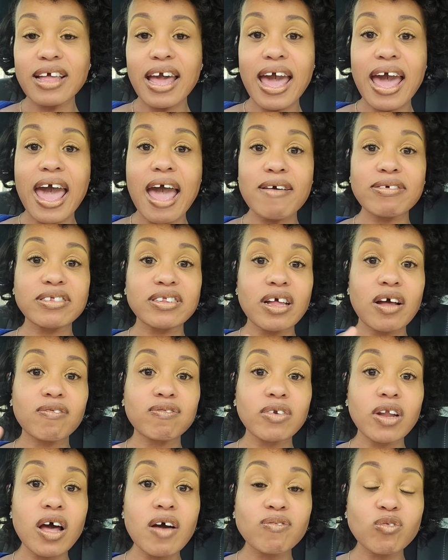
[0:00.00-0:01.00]
I have
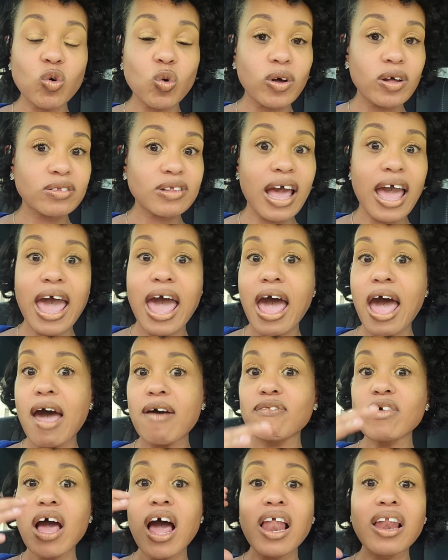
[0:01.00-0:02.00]
self-love oils. I
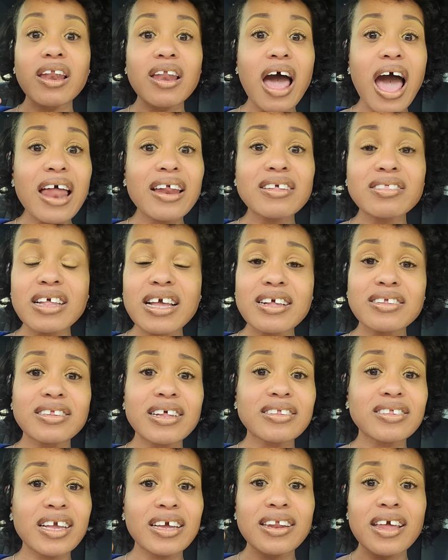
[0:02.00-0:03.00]
have a lot of things
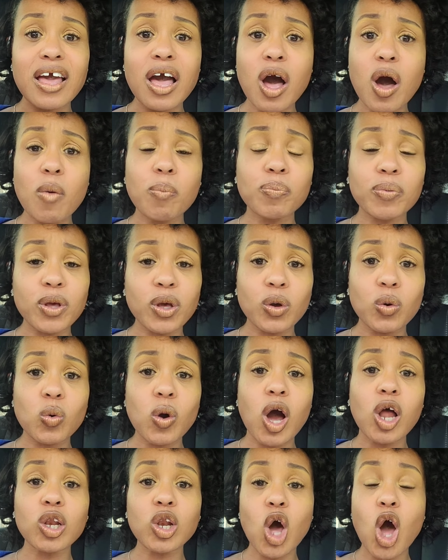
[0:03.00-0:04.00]
that can help you
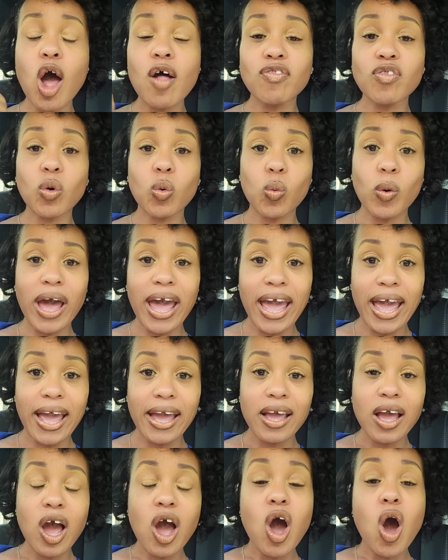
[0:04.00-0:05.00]
along the way